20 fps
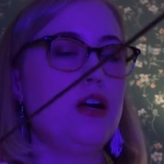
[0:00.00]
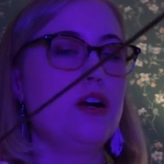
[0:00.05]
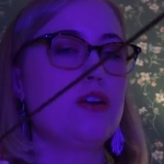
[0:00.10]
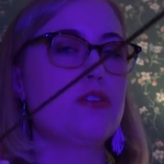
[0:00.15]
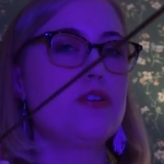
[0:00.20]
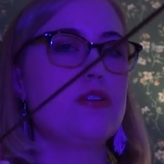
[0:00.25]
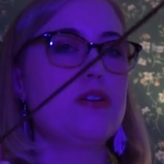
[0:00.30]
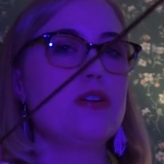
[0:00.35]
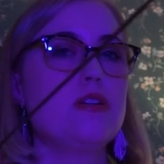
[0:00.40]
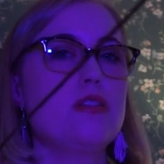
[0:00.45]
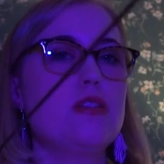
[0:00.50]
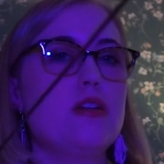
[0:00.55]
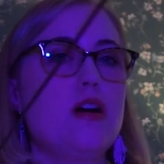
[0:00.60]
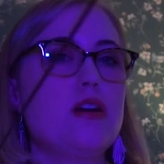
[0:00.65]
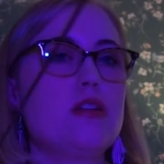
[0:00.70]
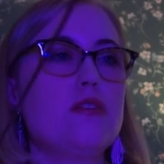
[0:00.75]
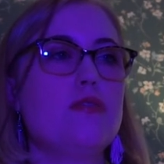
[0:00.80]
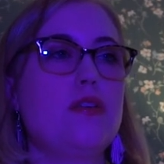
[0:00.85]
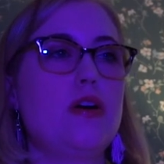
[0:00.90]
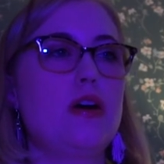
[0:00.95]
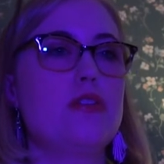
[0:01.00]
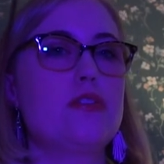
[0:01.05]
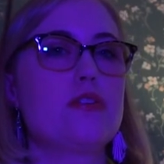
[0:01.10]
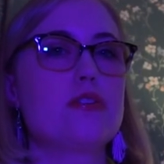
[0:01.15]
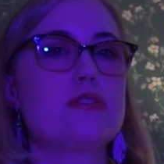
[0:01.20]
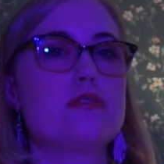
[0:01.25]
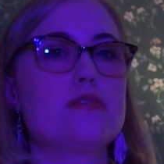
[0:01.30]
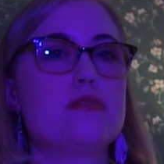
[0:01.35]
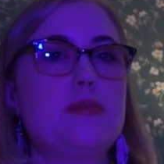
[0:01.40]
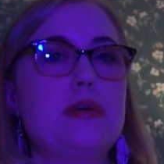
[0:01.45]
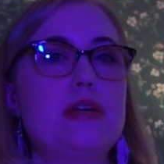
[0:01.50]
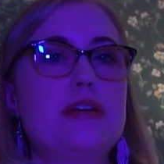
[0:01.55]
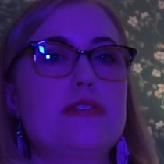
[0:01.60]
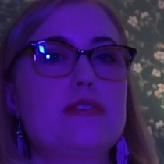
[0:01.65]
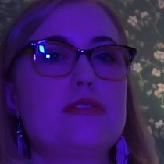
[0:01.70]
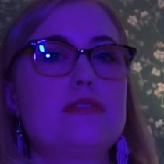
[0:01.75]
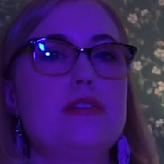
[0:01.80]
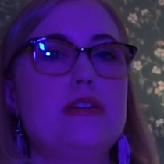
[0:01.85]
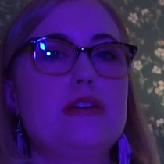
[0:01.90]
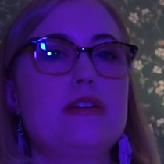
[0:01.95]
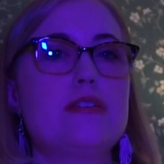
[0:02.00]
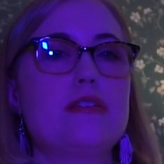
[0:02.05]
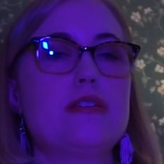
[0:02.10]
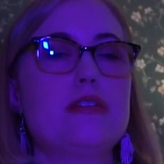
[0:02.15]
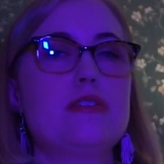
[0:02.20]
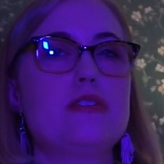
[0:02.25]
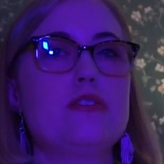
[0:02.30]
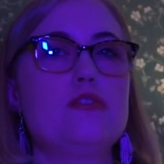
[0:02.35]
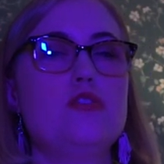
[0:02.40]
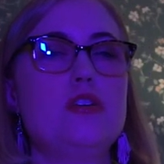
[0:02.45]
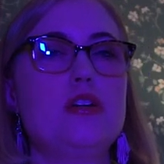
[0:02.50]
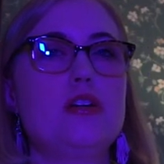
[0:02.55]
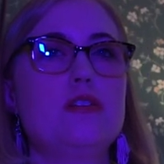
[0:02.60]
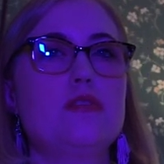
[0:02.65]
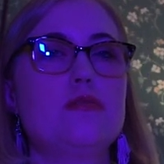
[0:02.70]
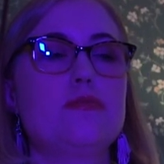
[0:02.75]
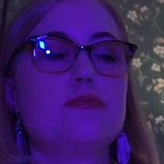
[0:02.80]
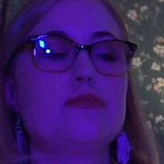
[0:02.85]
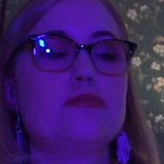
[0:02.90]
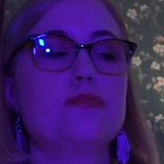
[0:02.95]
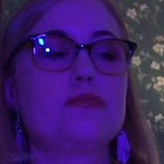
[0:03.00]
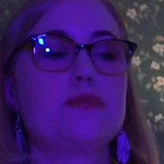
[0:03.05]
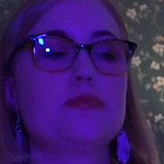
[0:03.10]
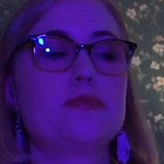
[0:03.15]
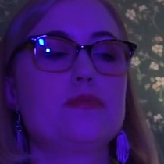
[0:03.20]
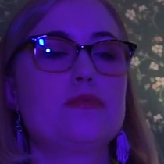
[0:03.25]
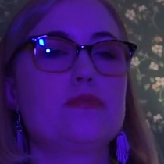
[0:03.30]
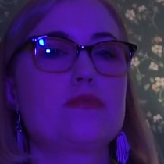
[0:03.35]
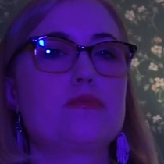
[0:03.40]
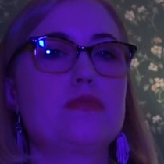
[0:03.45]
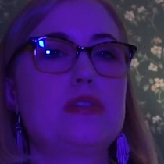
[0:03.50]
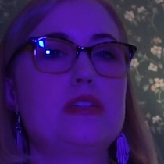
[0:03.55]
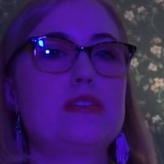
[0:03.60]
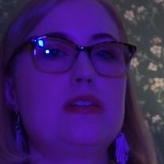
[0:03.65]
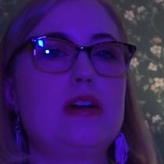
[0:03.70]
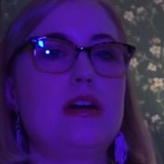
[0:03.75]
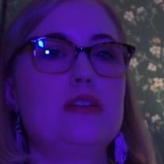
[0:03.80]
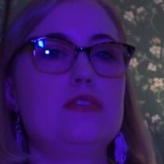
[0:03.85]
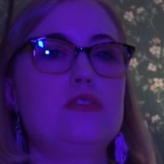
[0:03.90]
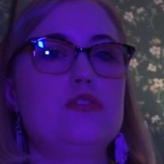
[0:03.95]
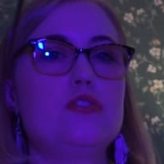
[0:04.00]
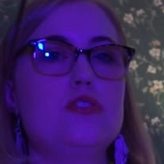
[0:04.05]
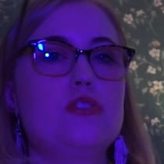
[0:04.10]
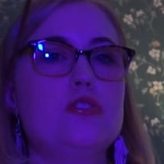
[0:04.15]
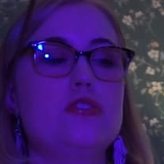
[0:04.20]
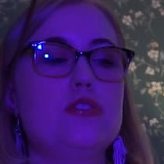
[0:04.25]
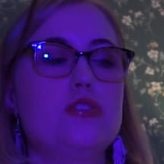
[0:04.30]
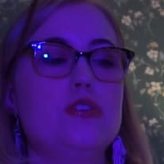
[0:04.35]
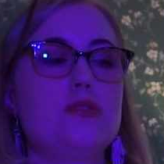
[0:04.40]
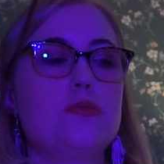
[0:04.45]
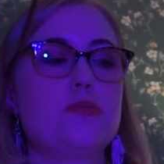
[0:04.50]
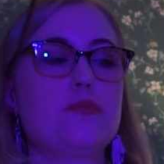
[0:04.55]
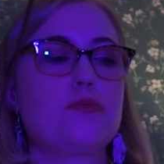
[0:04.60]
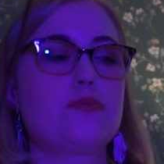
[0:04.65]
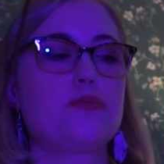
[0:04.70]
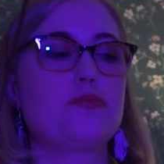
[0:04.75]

Are there a lot of other spirits here at the jail besides just you?